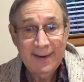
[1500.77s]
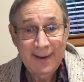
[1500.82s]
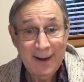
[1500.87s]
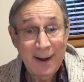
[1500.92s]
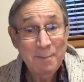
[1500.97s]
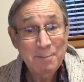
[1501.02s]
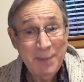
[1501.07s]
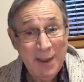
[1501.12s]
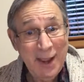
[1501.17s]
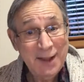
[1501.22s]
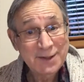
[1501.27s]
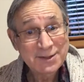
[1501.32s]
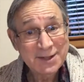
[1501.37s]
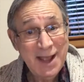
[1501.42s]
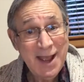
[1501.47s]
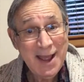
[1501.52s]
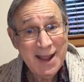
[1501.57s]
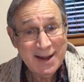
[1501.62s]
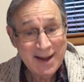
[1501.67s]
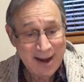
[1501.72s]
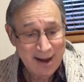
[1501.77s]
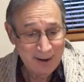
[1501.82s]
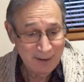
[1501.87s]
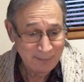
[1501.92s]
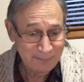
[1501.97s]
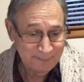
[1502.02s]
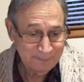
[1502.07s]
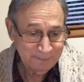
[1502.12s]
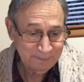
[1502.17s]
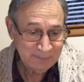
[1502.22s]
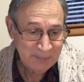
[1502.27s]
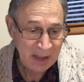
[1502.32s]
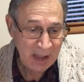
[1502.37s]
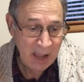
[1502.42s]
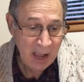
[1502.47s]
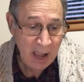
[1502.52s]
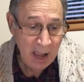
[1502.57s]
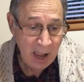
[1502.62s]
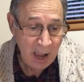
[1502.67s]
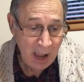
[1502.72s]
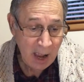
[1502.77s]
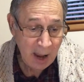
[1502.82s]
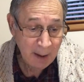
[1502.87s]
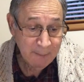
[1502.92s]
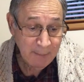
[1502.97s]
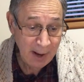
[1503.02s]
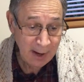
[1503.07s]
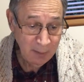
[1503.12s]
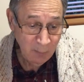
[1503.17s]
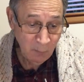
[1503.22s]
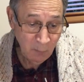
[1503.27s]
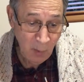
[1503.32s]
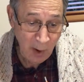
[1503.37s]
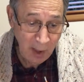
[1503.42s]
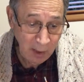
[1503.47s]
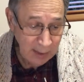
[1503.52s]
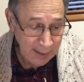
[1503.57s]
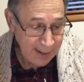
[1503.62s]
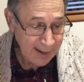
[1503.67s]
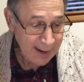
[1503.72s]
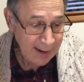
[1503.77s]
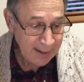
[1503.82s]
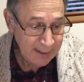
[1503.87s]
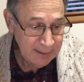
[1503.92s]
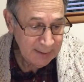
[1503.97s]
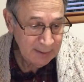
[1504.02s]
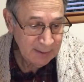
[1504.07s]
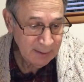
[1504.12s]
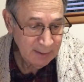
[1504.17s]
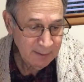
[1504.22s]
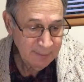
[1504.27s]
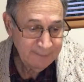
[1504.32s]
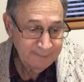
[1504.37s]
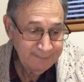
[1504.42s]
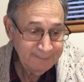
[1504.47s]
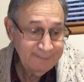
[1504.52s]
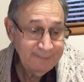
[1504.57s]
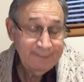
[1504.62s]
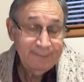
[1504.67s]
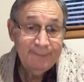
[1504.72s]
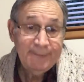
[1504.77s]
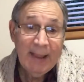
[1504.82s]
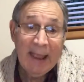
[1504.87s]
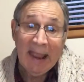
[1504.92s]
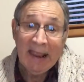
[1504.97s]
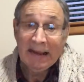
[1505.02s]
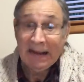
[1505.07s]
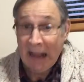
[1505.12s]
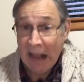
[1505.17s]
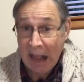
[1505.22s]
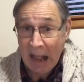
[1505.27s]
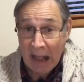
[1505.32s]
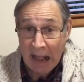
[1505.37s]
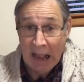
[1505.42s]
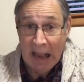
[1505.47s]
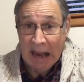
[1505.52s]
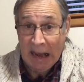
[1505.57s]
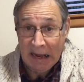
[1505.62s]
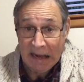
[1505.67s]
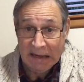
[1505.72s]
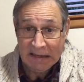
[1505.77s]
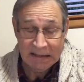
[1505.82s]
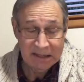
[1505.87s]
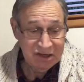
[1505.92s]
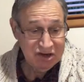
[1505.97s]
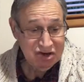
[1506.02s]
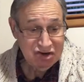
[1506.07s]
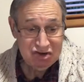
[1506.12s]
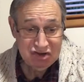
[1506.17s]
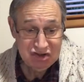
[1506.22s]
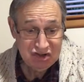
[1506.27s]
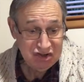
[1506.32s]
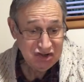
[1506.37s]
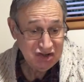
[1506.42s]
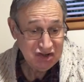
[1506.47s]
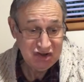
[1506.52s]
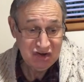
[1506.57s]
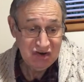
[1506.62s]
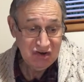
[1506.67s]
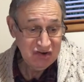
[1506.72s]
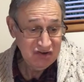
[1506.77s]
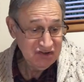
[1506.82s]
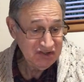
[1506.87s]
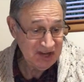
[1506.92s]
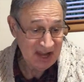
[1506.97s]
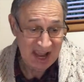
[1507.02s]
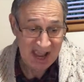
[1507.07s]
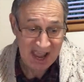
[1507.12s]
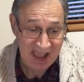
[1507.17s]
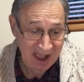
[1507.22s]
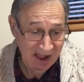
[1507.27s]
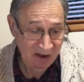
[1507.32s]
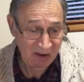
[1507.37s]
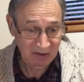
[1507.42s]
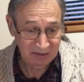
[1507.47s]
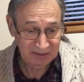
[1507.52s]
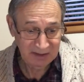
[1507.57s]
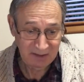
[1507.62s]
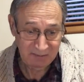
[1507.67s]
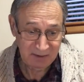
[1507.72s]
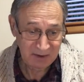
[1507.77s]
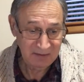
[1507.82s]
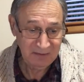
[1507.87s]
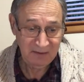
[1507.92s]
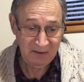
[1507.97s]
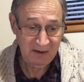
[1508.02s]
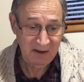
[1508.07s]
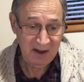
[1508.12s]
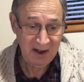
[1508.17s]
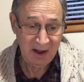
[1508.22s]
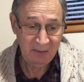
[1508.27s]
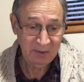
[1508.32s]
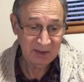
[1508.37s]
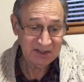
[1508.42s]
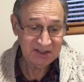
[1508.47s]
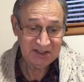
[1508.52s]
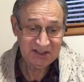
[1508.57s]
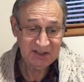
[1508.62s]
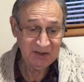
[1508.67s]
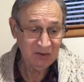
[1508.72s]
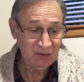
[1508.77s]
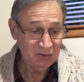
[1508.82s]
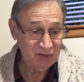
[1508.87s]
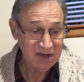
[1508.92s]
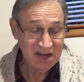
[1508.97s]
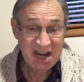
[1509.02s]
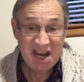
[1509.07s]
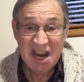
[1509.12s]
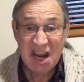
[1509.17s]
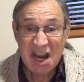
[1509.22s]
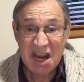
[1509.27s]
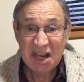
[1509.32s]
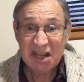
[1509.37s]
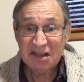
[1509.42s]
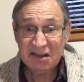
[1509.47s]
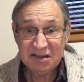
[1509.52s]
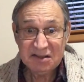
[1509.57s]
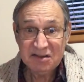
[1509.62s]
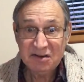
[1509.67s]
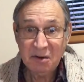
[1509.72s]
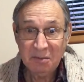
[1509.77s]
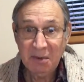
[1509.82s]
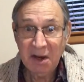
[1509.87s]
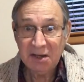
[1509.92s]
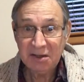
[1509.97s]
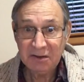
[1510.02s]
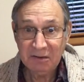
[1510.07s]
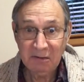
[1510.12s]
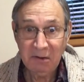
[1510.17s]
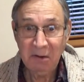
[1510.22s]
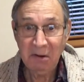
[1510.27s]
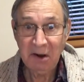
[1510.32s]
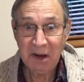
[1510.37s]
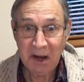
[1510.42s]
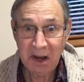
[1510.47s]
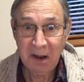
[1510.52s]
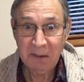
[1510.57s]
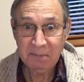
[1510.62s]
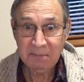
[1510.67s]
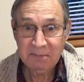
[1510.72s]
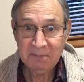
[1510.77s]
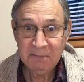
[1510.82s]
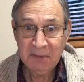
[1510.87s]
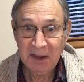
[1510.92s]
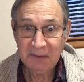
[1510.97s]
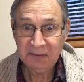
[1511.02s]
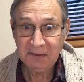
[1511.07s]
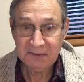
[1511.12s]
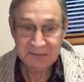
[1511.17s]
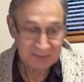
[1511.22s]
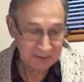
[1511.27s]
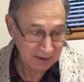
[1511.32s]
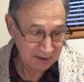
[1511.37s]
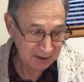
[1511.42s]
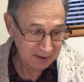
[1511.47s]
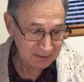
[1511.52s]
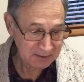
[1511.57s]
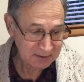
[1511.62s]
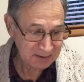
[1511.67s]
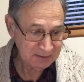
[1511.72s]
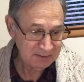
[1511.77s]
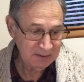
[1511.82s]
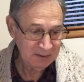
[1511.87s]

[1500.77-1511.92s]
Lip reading: and I'm past that now, I might well add, and I sure as hell never thought I would still need so much growing up at this age.